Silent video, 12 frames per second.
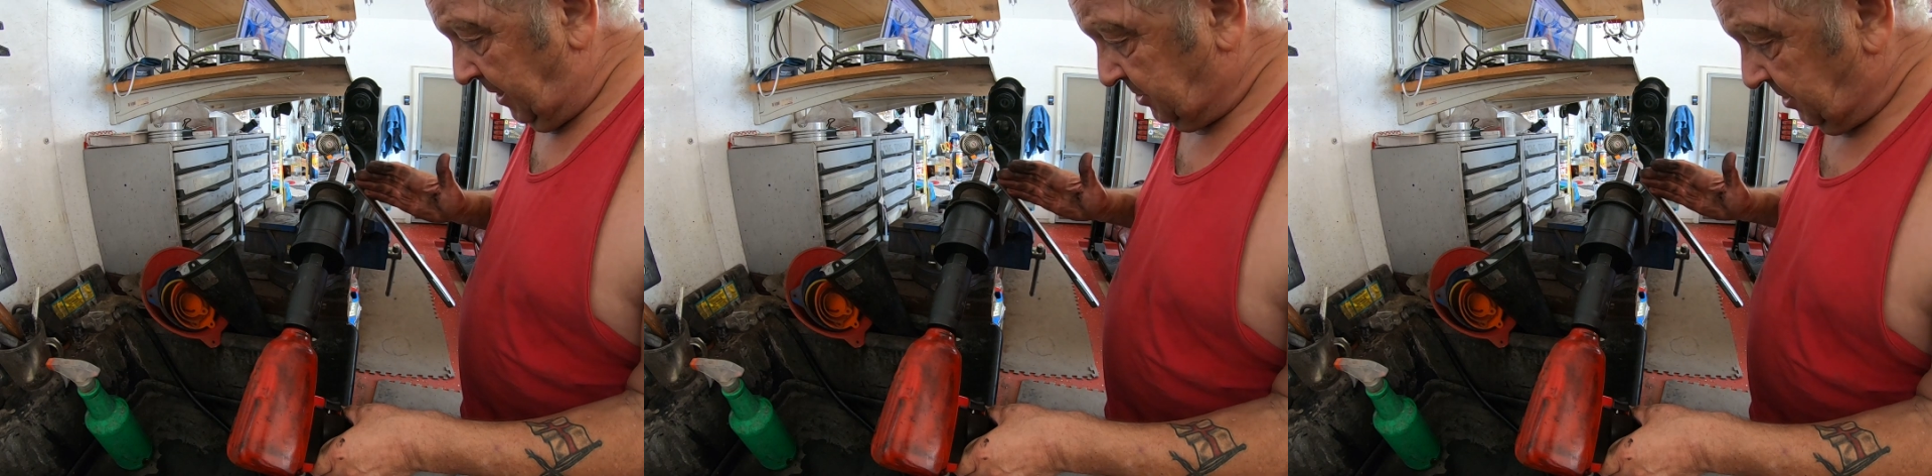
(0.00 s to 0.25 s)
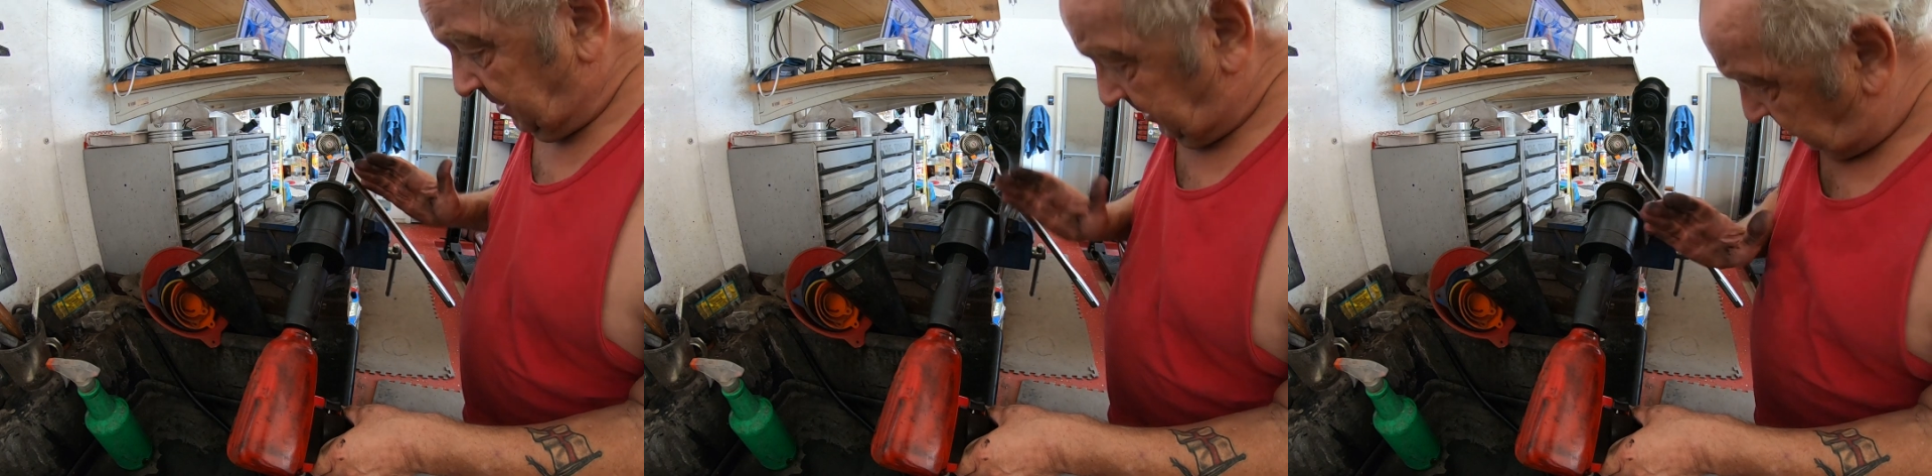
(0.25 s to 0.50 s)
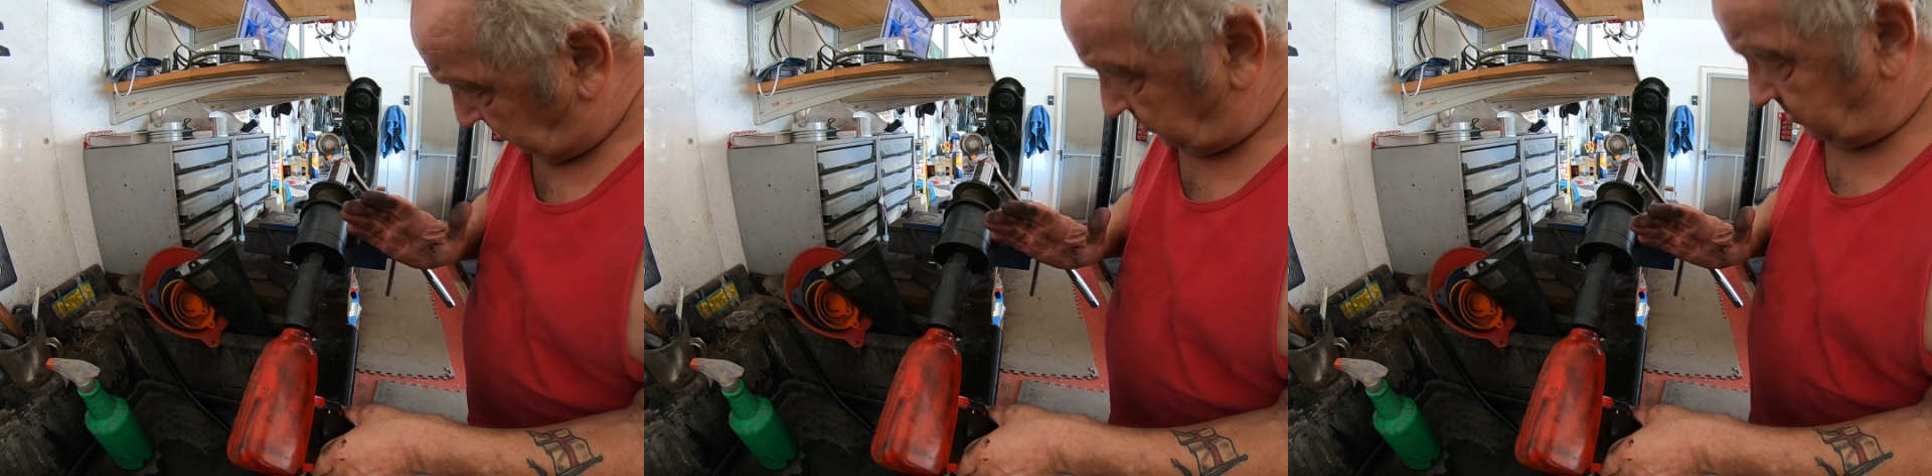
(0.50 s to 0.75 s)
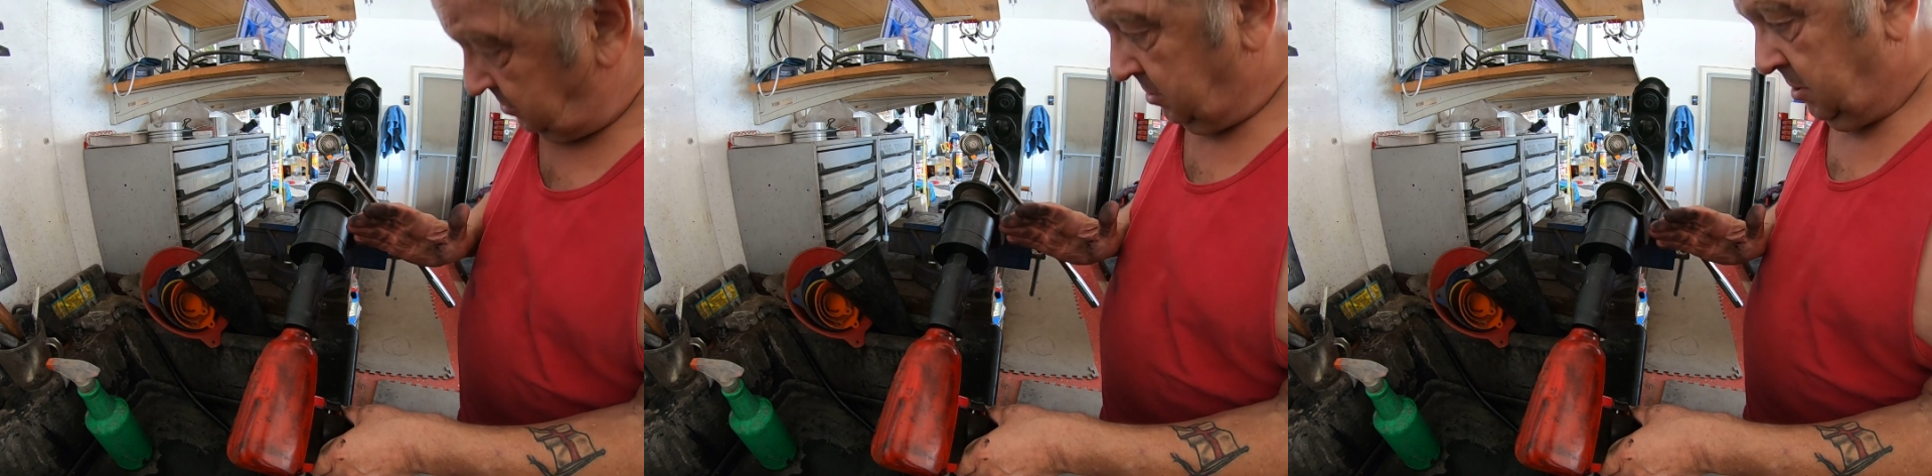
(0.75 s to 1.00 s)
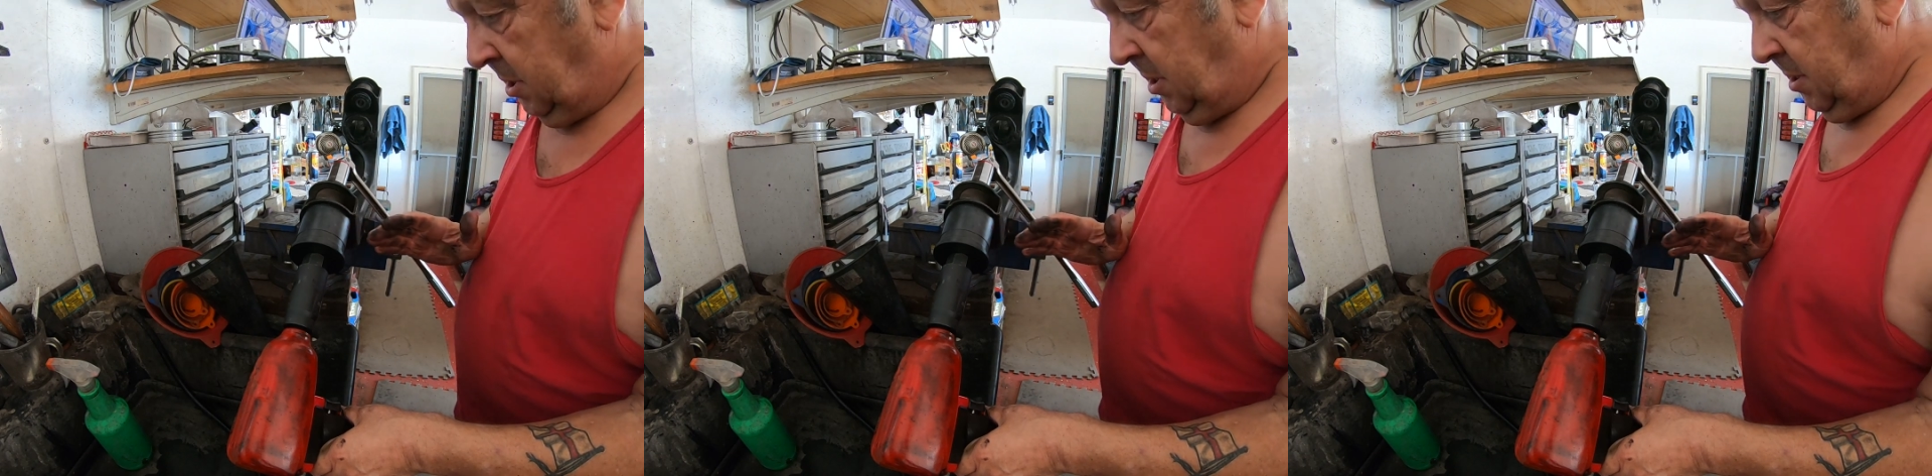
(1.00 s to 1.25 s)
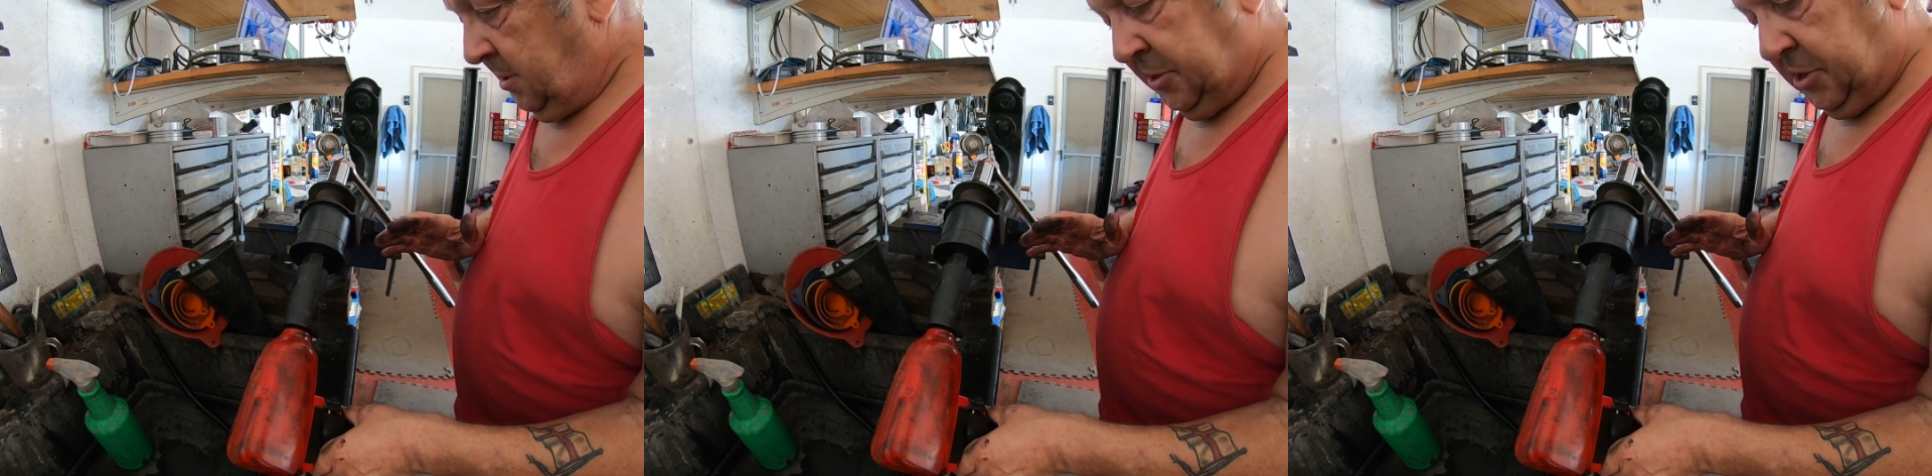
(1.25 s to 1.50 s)
I suddenly saw
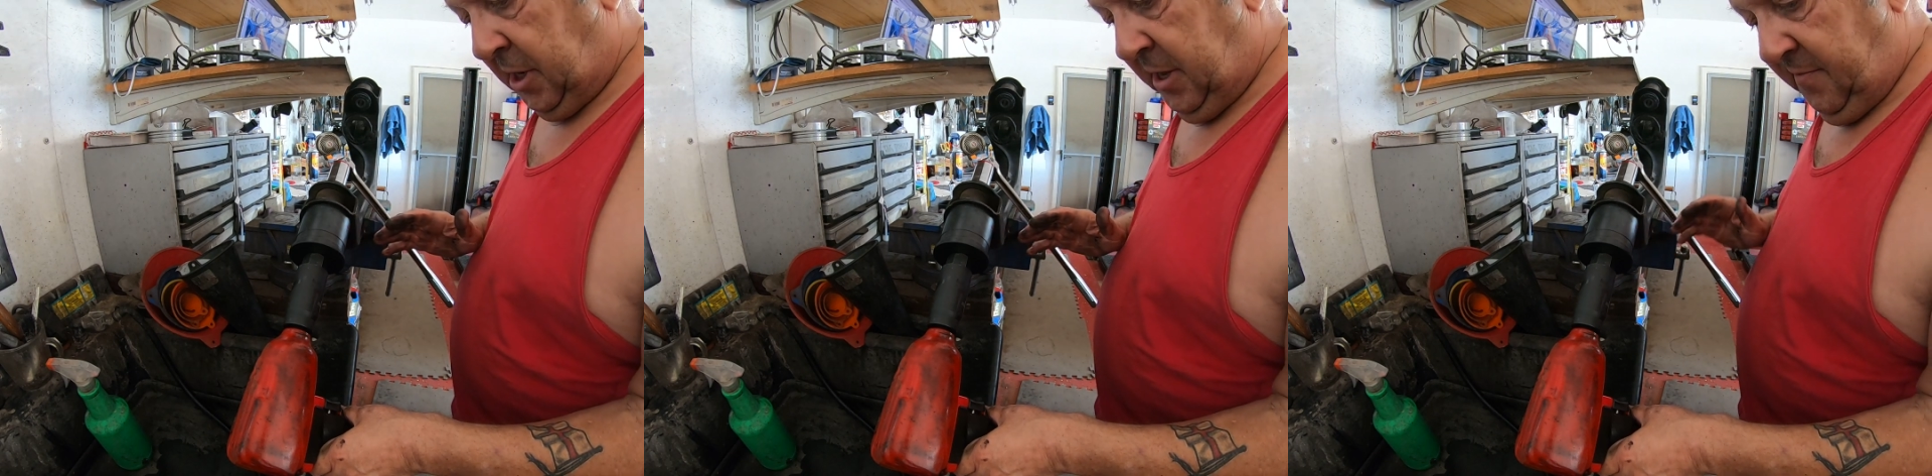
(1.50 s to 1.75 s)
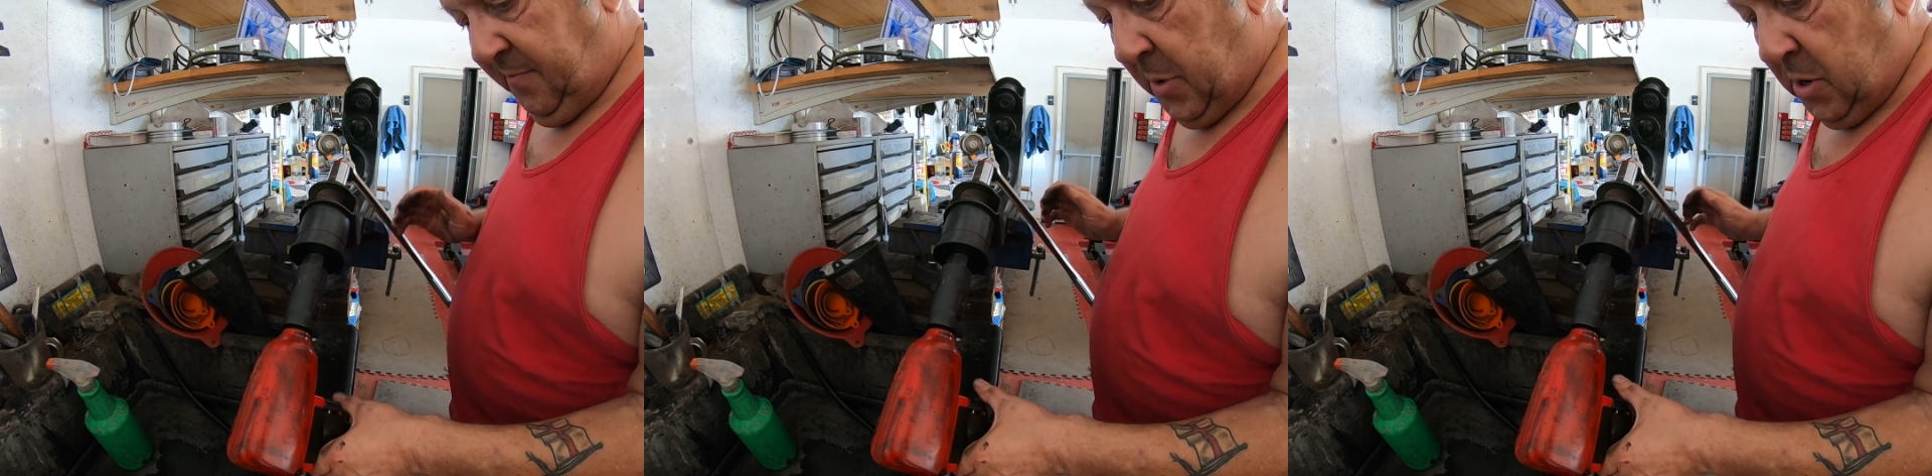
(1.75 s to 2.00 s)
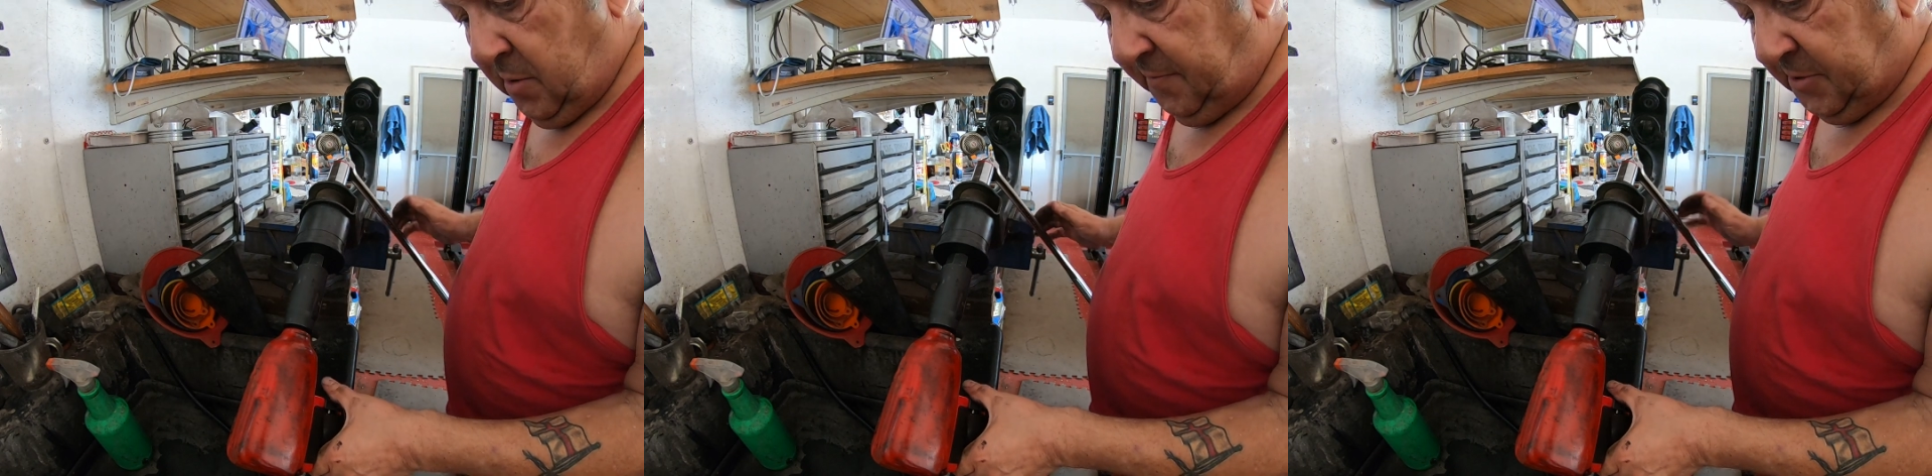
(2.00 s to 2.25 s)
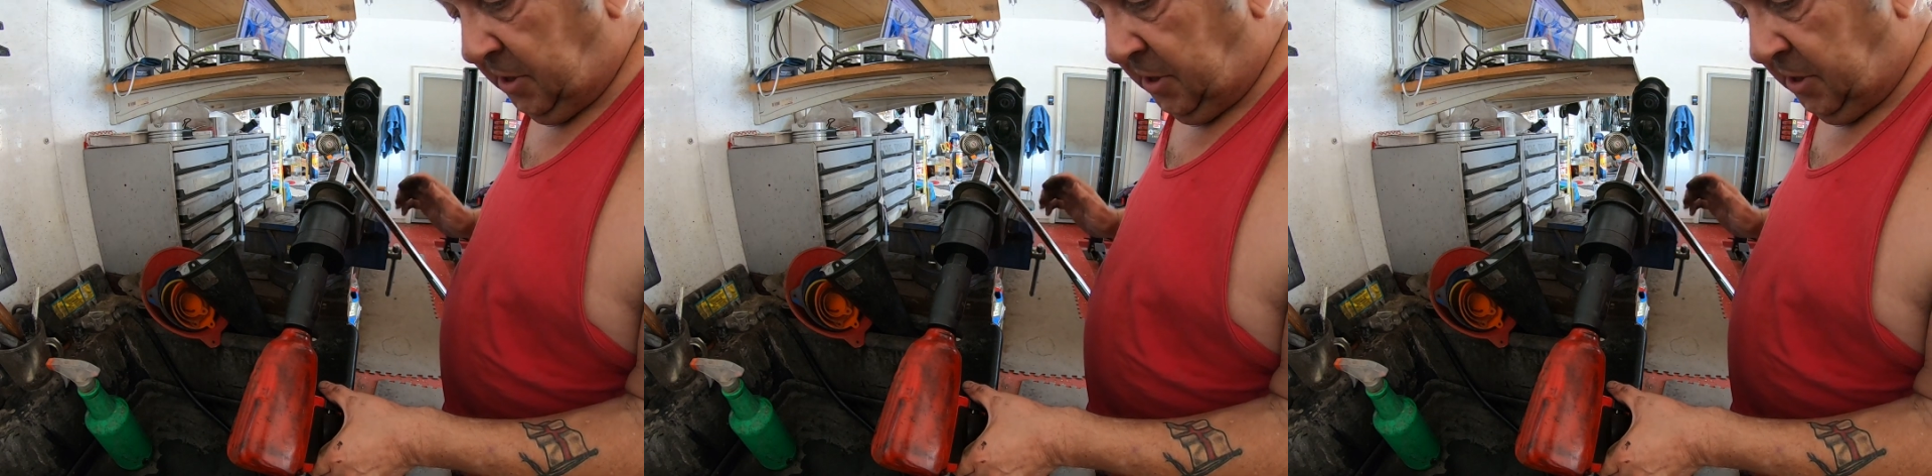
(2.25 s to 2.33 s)
the sleeve move,